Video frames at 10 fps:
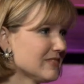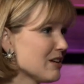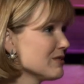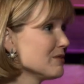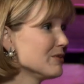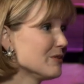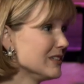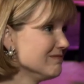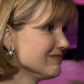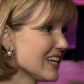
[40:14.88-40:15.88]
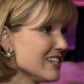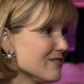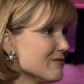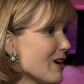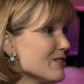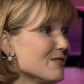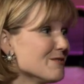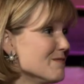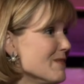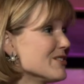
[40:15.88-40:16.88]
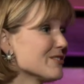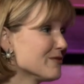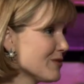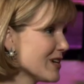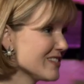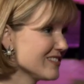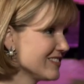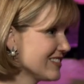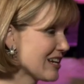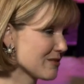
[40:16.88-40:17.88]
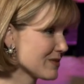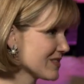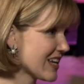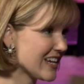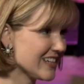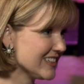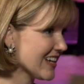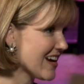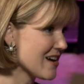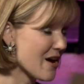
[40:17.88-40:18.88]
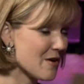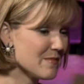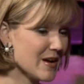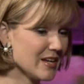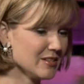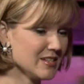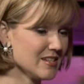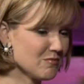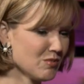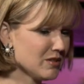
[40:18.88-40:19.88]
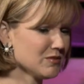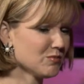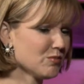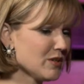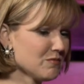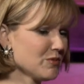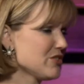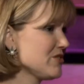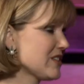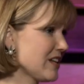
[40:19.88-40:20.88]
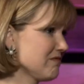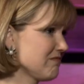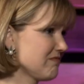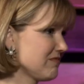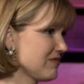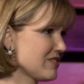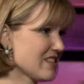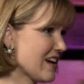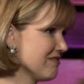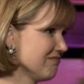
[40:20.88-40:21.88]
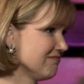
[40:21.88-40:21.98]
I really blew it. Mm-hmm. I didn't follow much of what Dan was saying. Um, and what, what would you say to that?